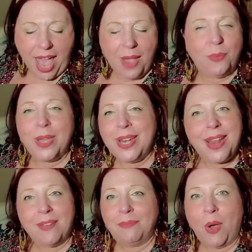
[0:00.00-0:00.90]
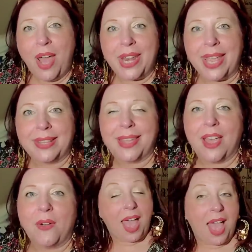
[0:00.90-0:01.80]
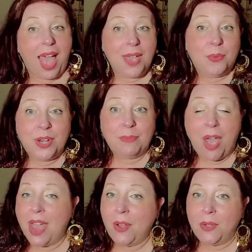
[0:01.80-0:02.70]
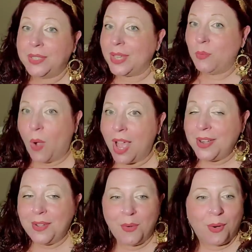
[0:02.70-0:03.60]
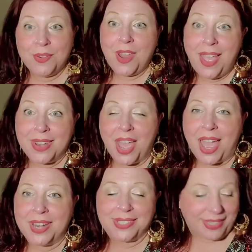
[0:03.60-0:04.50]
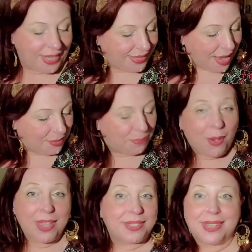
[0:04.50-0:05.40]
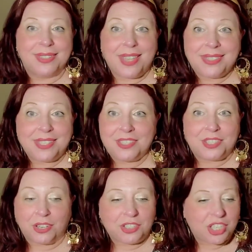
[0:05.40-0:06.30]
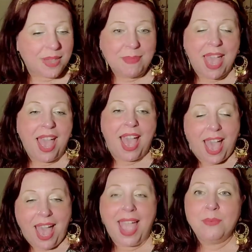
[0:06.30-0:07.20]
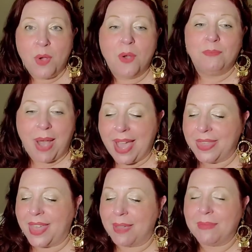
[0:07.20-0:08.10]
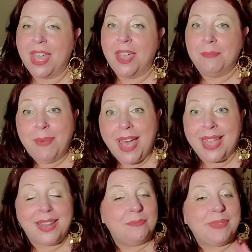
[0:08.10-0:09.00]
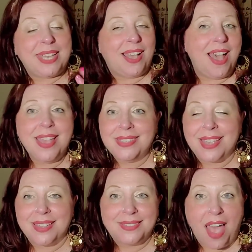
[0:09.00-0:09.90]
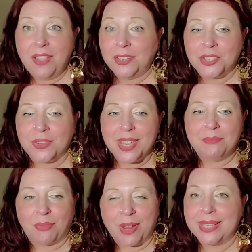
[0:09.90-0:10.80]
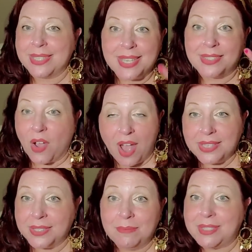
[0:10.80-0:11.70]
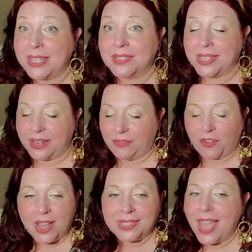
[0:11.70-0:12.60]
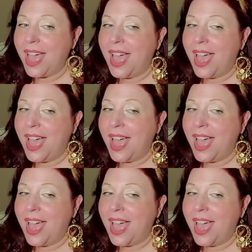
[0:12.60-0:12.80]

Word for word: I wouldn't have bought it though. I would have bought only one or none, honestly, because I'm spoiled and unless it's dirt cheap, I won't buy them. But because Dollar Tree brings these awesome deals in for us,